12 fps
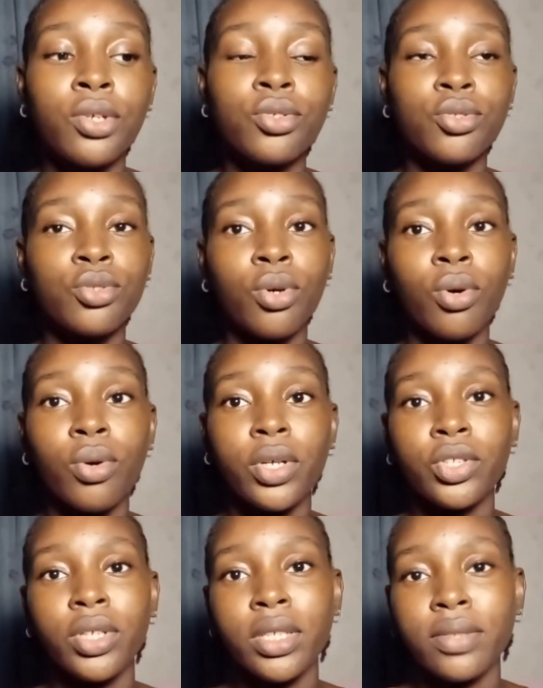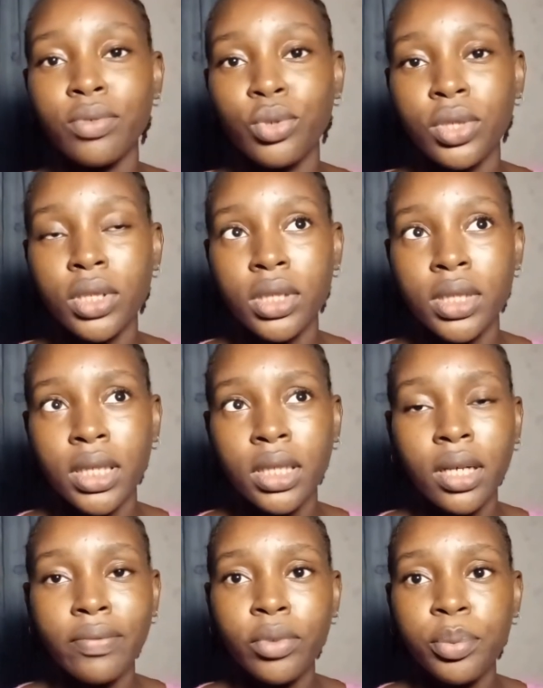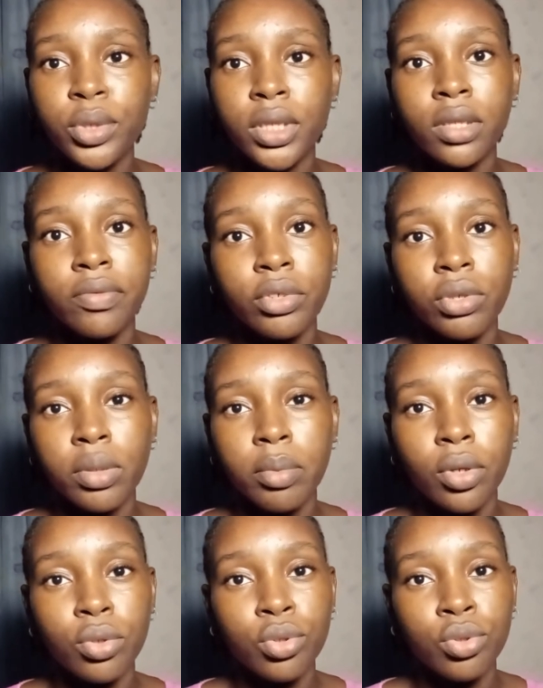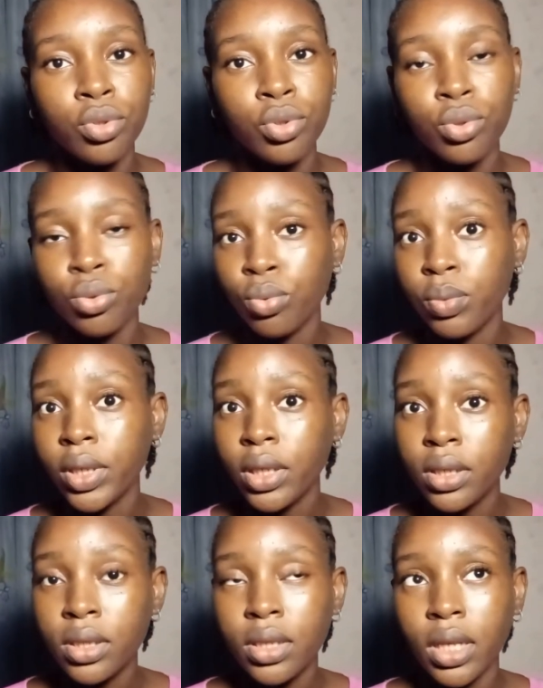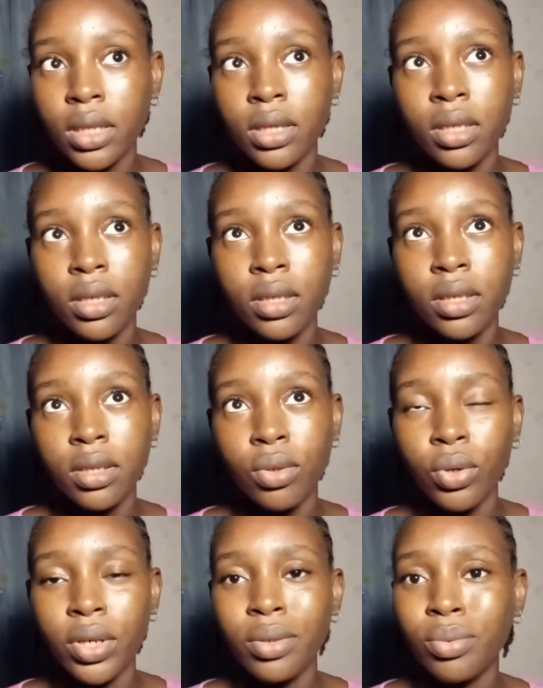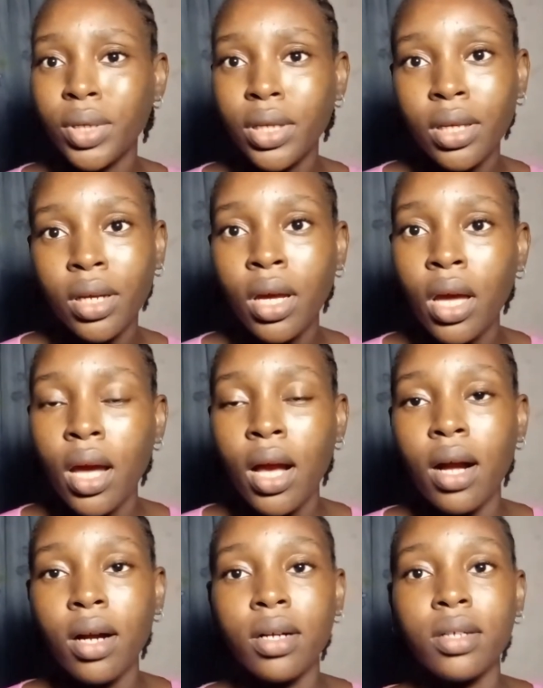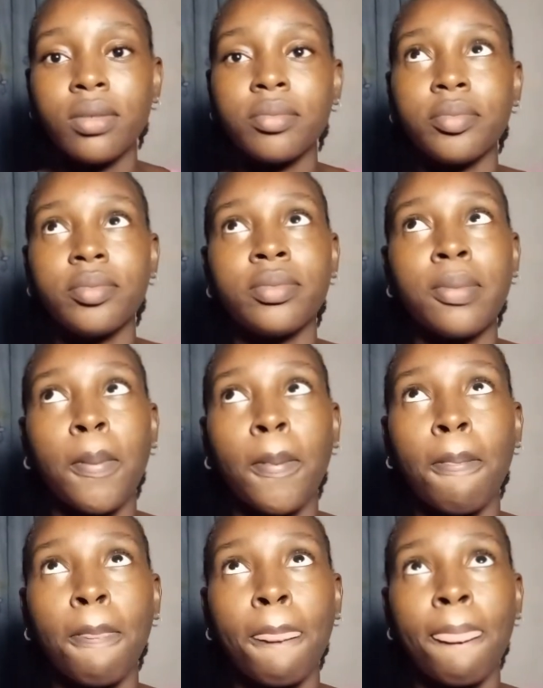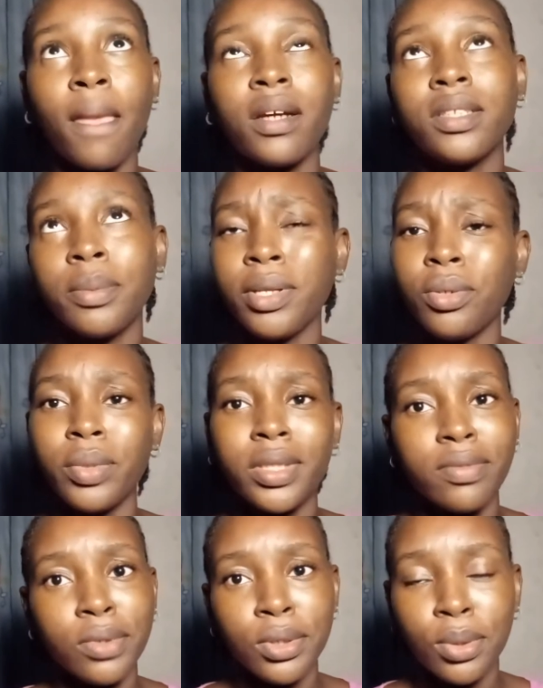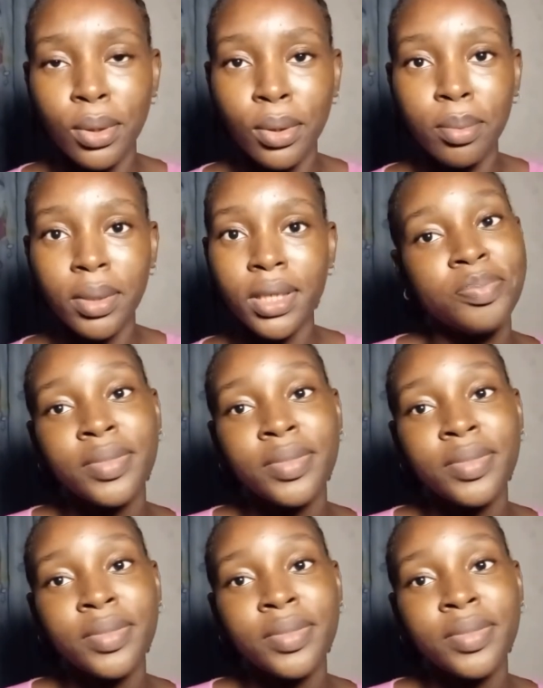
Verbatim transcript: So as you guys have noticed, I think I've not posted a video in about two weeks, I think, or a week, um depending on when this video is going up.